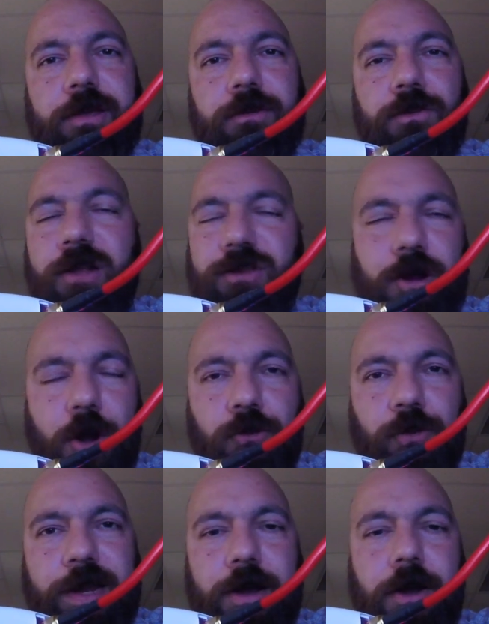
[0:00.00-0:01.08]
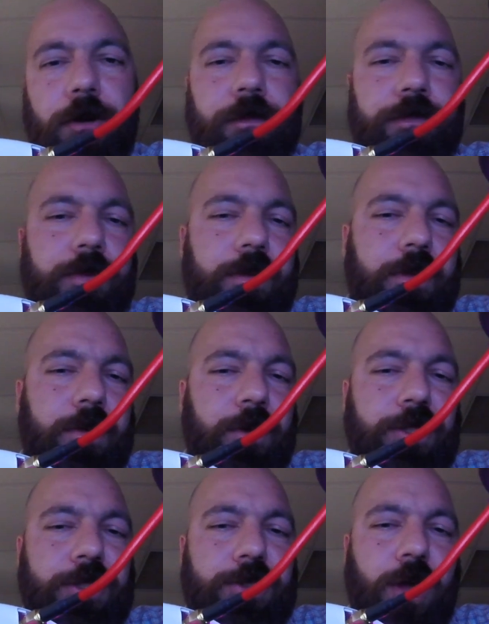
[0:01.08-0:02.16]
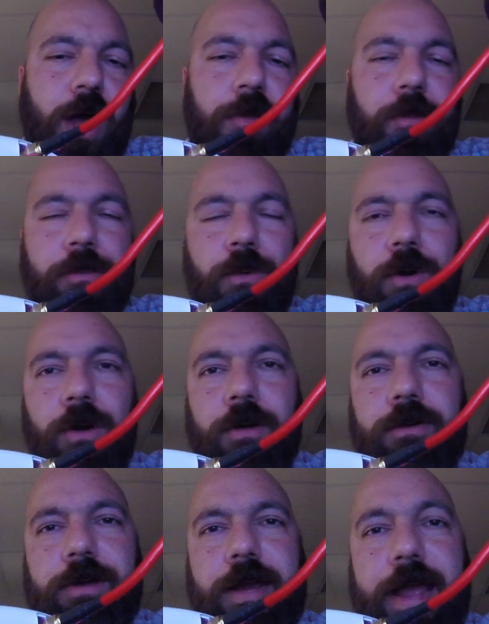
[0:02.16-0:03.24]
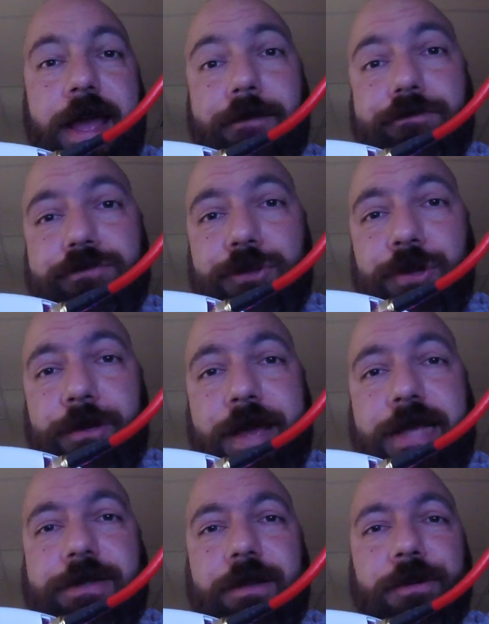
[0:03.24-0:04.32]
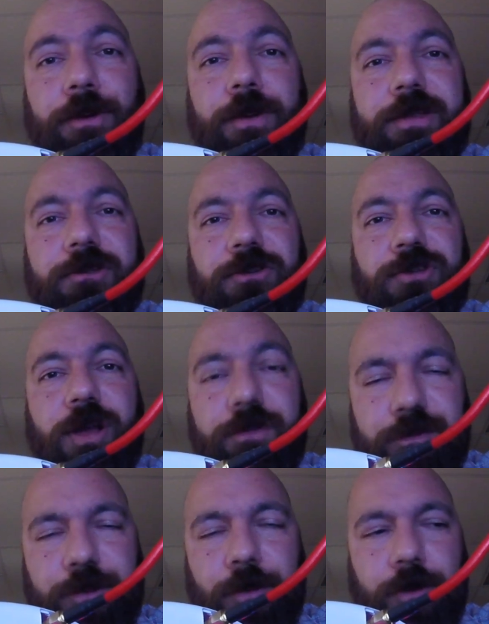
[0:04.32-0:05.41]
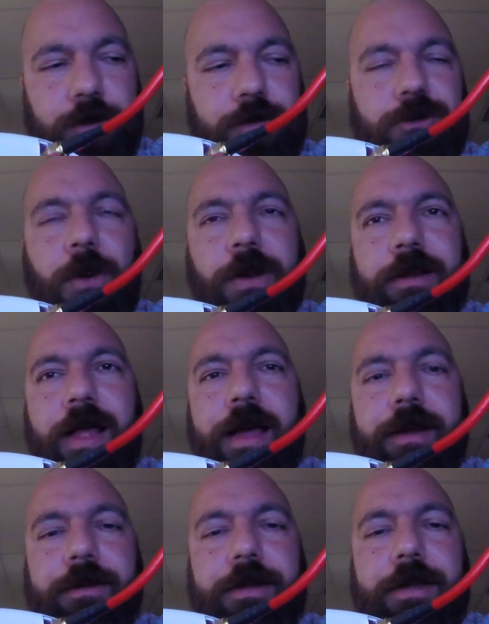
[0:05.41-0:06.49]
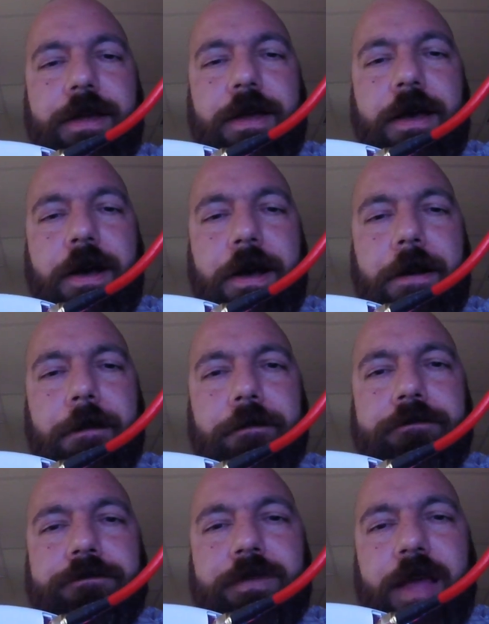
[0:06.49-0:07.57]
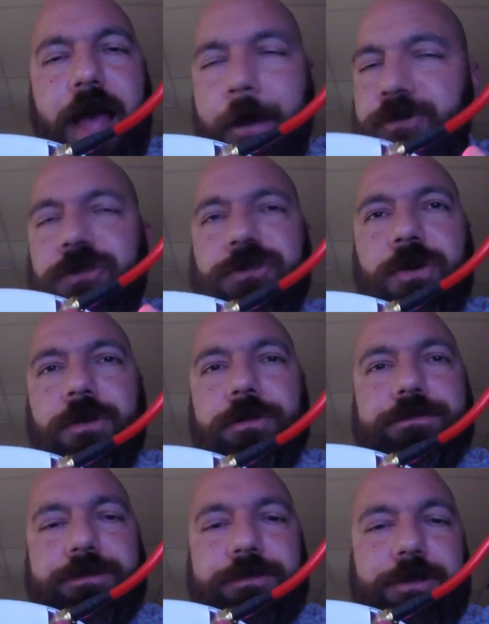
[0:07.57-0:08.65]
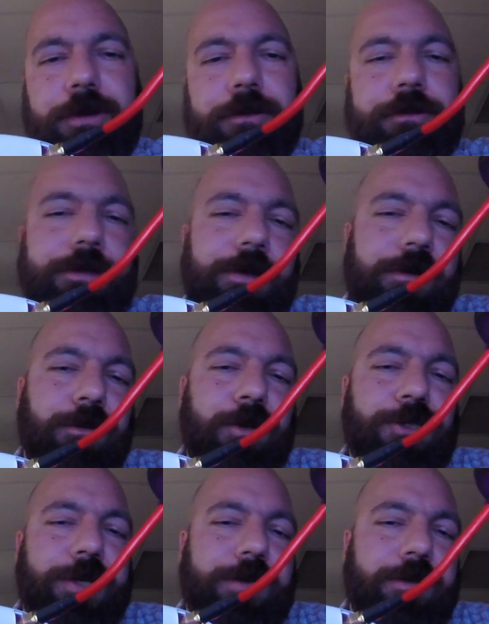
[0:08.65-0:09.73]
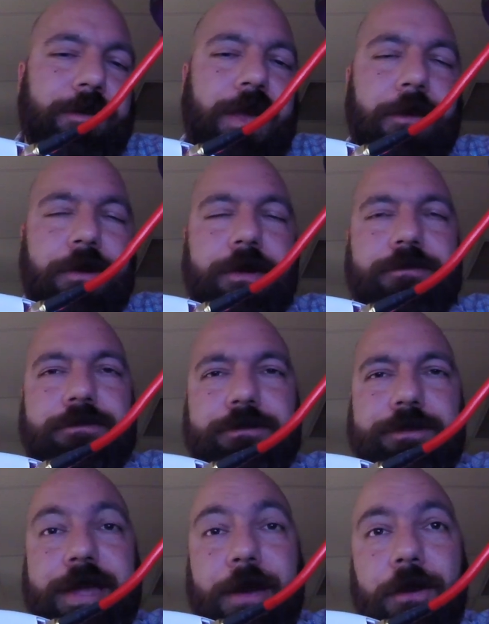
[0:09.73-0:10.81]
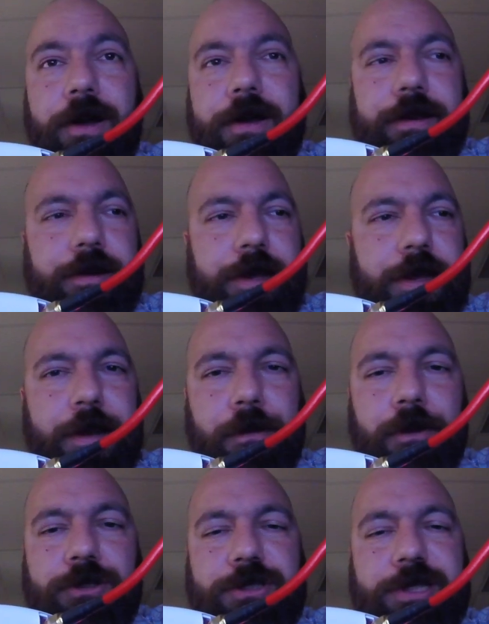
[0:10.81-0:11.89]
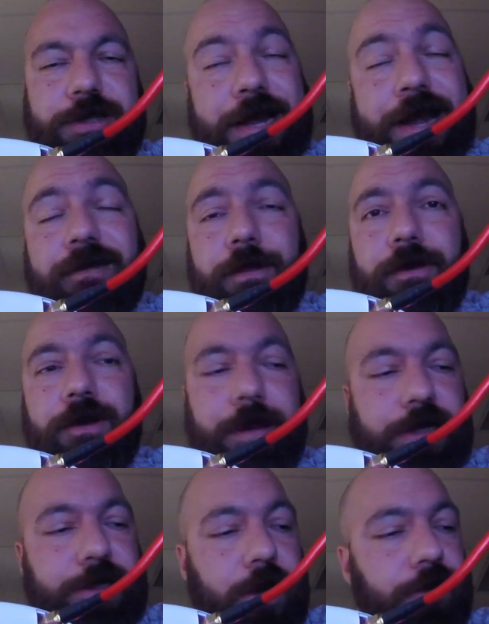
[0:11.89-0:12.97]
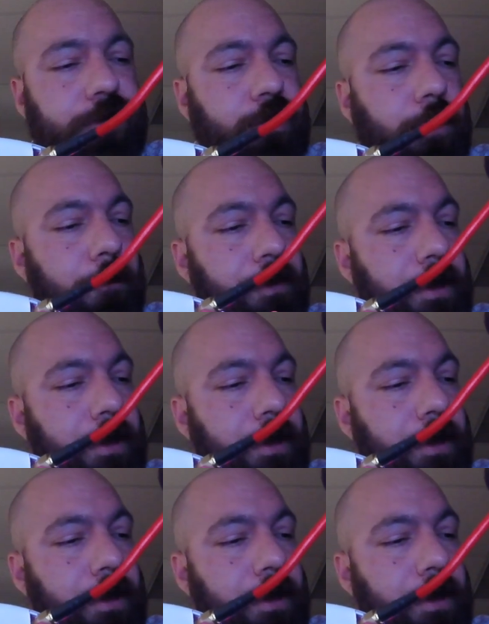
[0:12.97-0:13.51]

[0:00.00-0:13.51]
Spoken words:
runs on an Arduino, which is on the board, and you could basically build one of these yourself if you were so inclined. I was just so, fortunate to be able to get one and purchase it, so I didn't have to build it myself. So